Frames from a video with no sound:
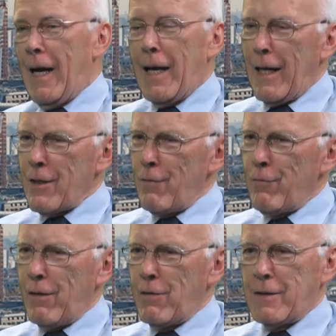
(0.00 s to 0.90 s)
I actually
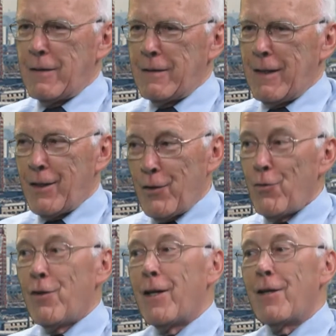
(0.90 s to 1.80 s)
found I could do
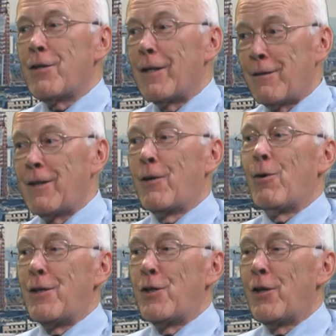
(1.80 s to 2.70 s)
things, and I
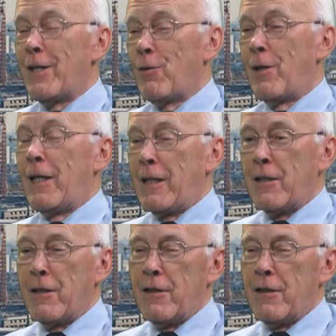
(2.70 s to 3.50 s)
quite enjoyed it, I quite liked it.